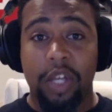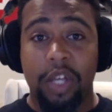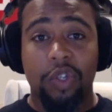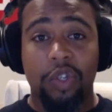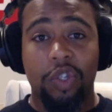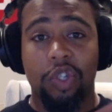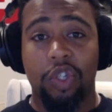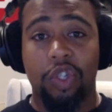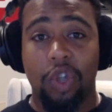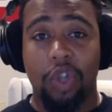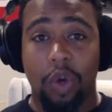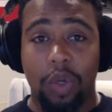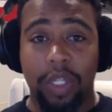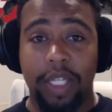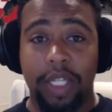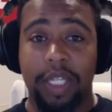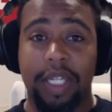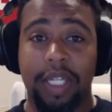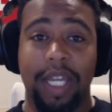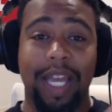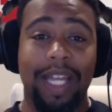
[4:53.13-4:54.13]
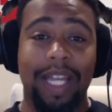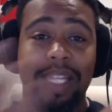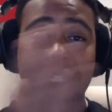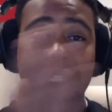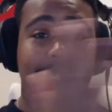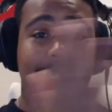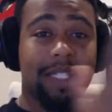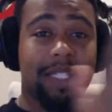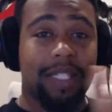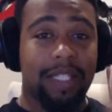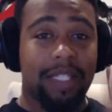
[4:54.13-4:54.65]
stolen
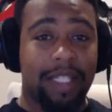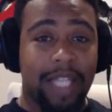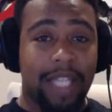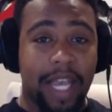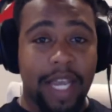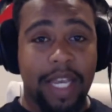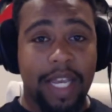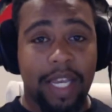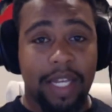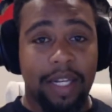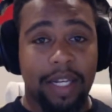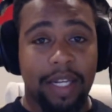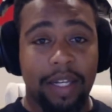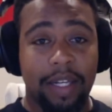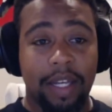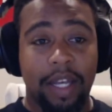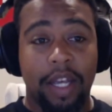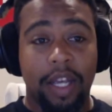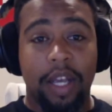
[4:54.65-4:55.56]
and taken,